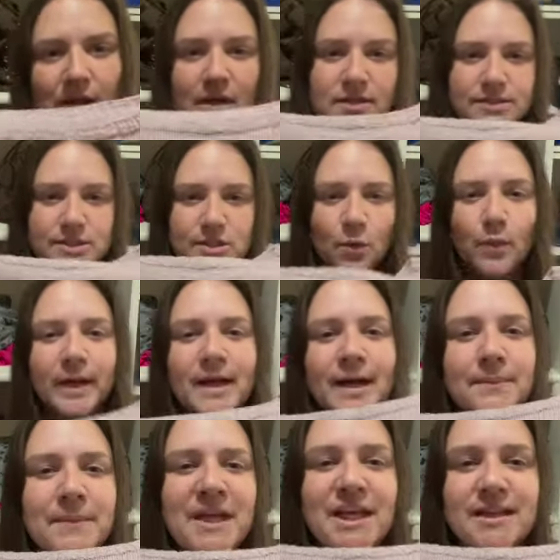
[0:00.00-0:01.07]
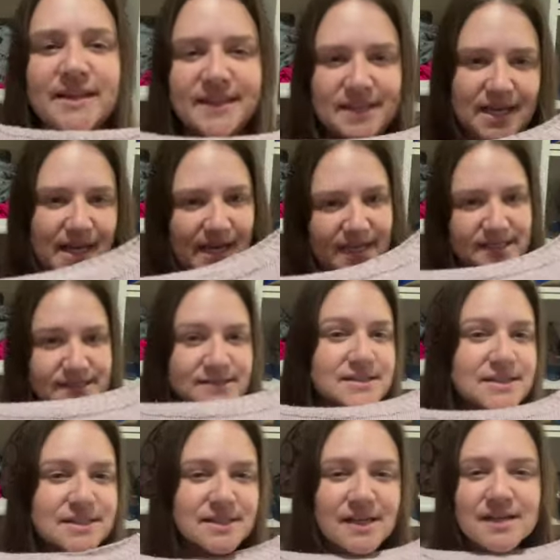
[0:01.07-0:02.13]
So when I made
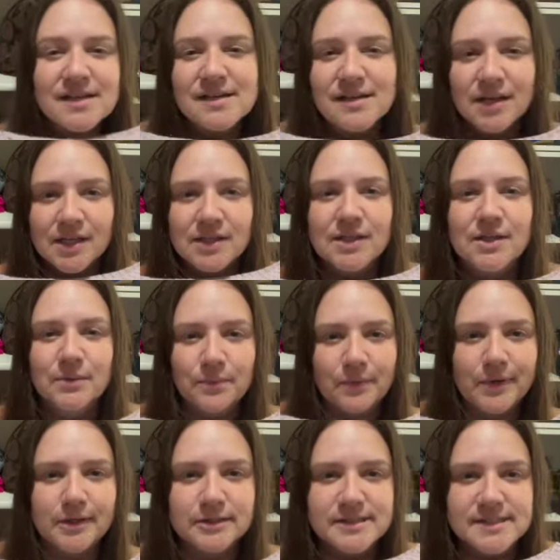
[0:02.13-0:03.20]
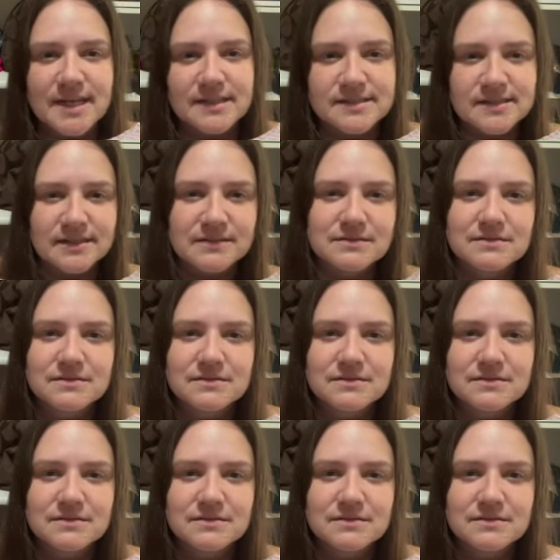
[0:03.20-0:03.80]
this, we were discussing,